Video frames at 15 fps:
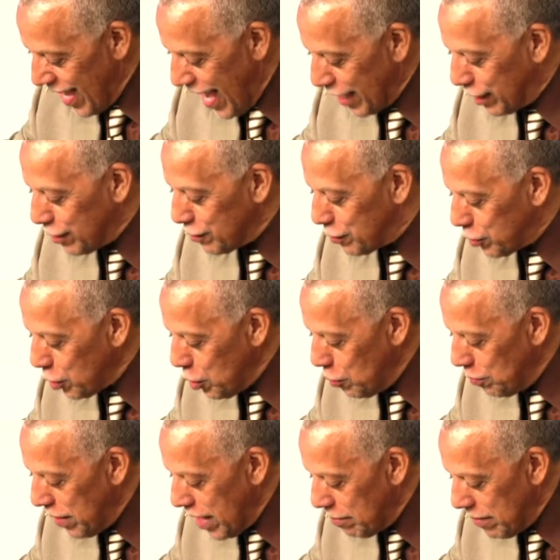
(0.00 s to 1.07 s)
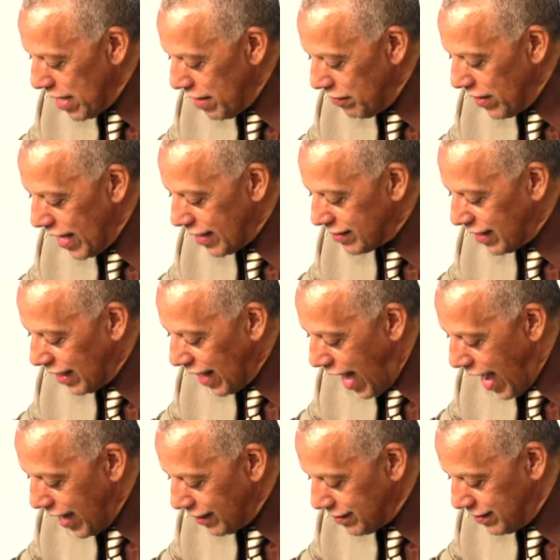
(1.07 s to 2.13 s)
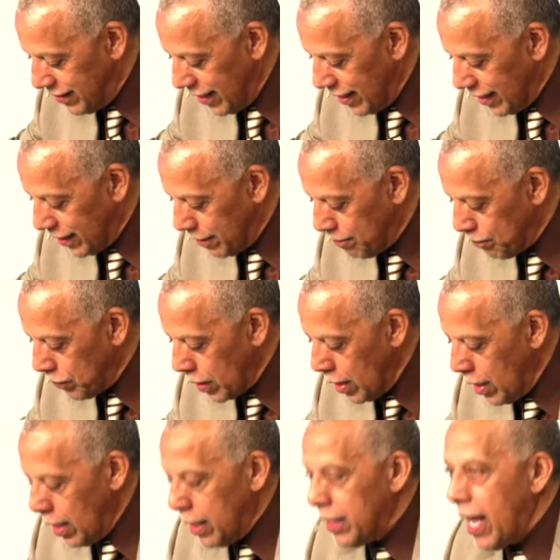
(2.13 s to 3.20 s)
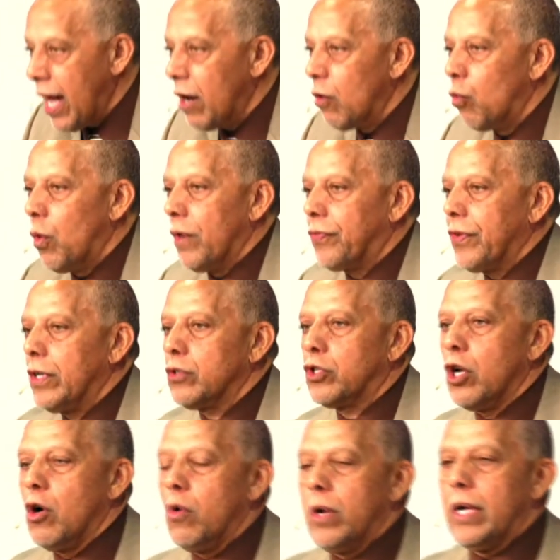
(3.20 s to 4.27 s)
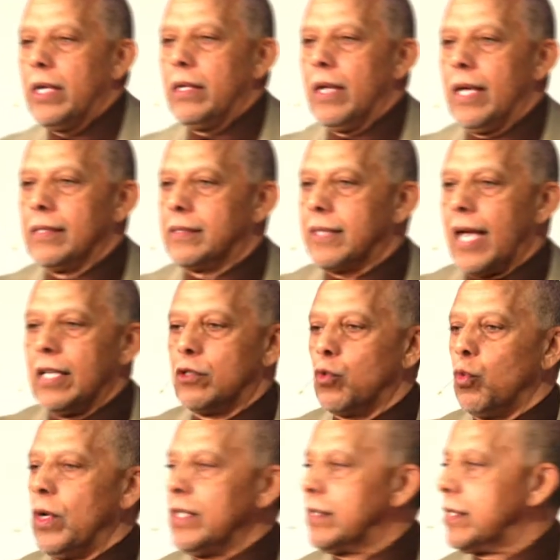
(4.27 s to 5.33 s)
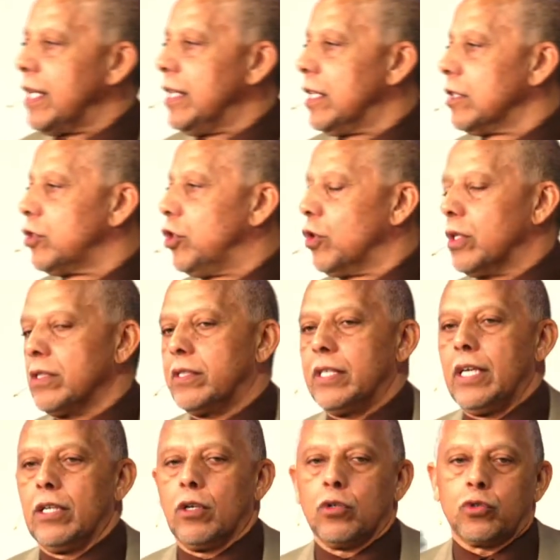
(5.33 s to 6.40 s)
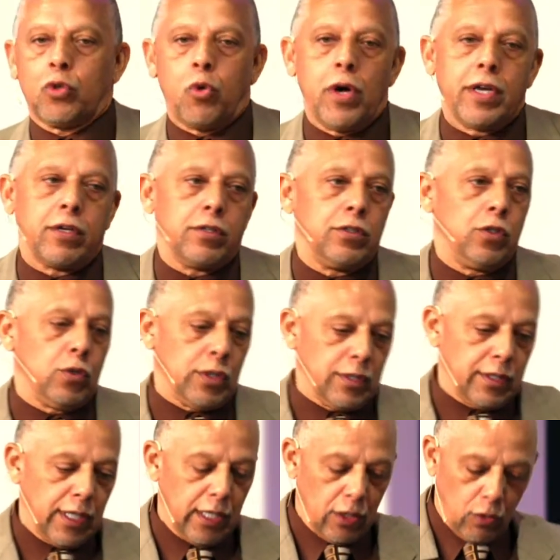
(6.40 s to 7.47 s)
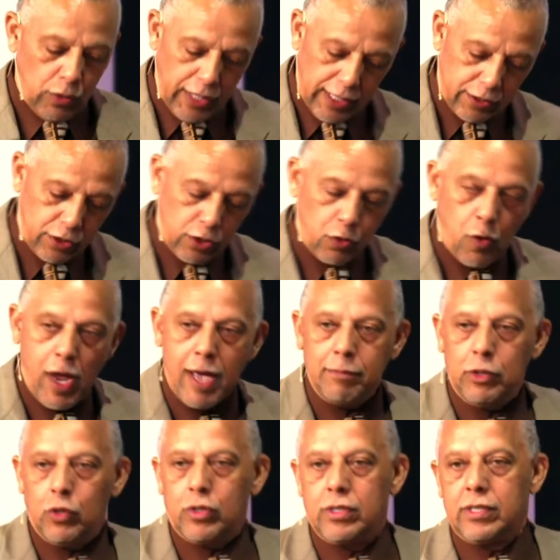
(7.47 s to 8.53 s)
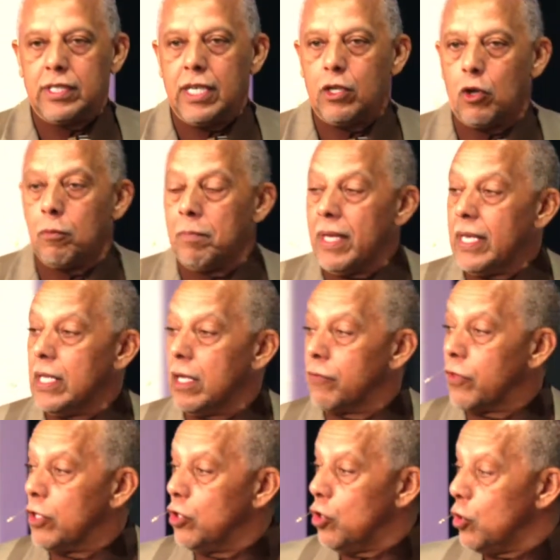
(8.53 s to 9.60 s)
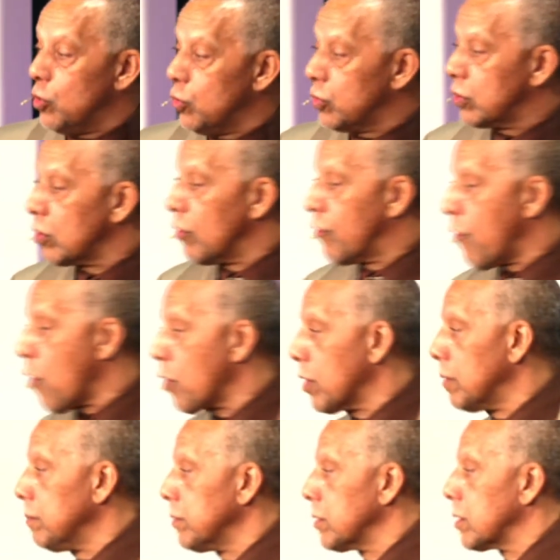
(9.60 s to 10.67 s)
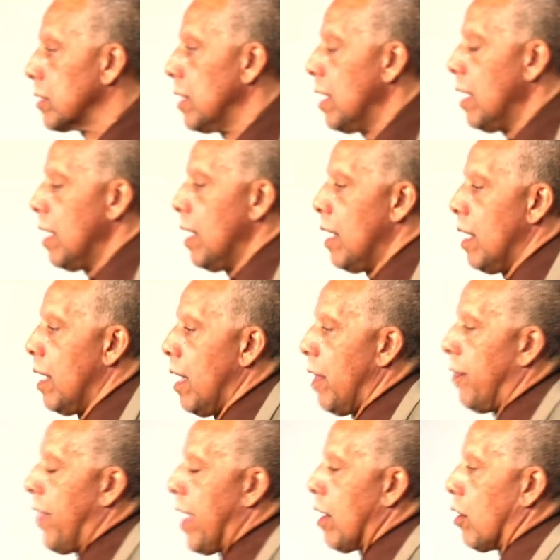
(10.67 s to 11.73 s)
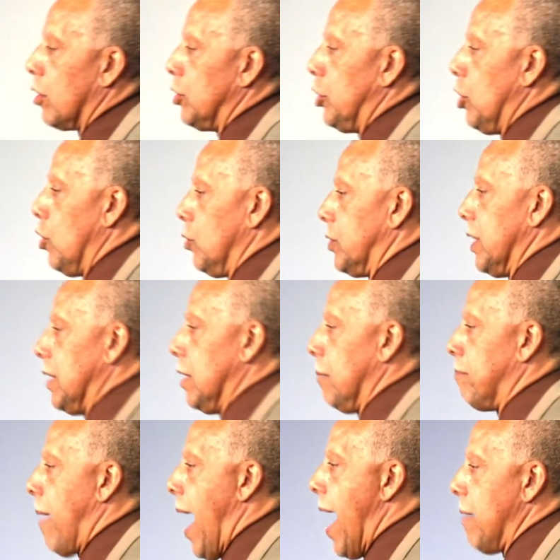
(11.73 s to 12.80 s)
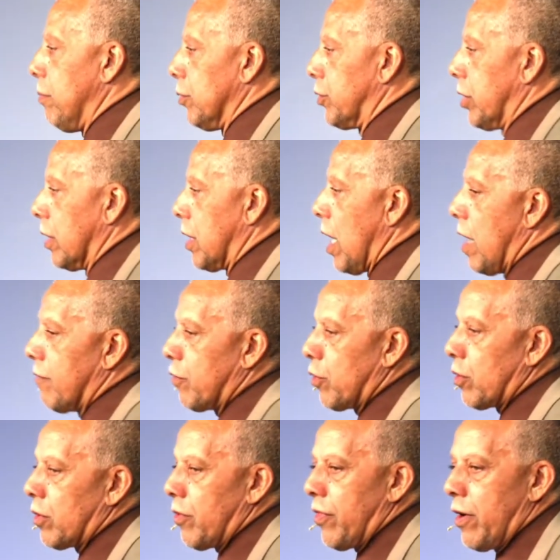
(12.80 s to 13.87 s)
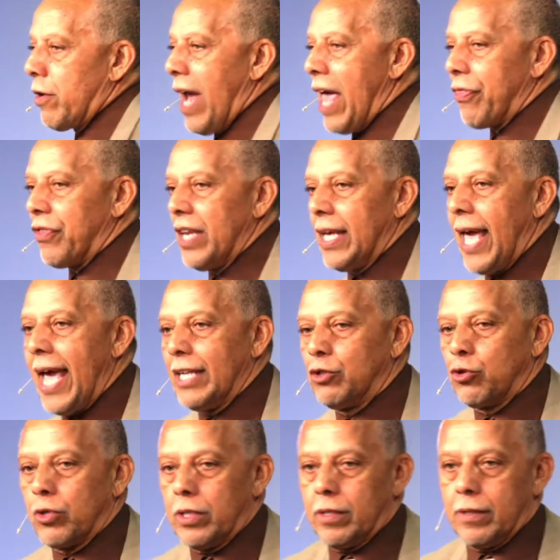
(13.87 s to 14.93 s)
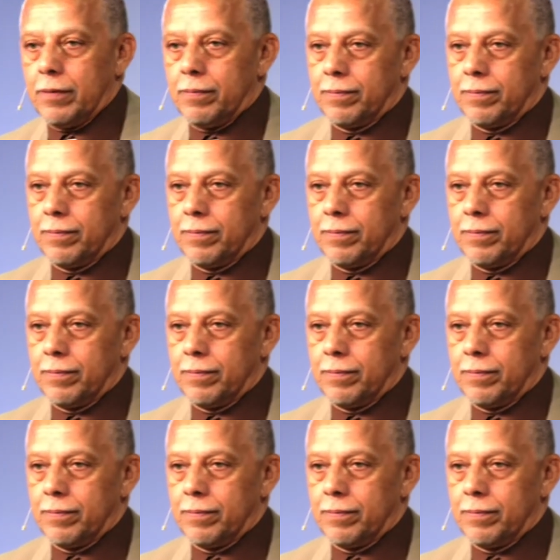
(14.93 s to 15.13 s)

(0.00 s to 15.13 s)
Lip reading: And consume them, even as Elias did. Now, what they're doing, and saints, we see this, you can see it on Twitter, you can see it on Instagram, you can see it on many of the news forums. They are using the Bible to cover their ethnic hatred.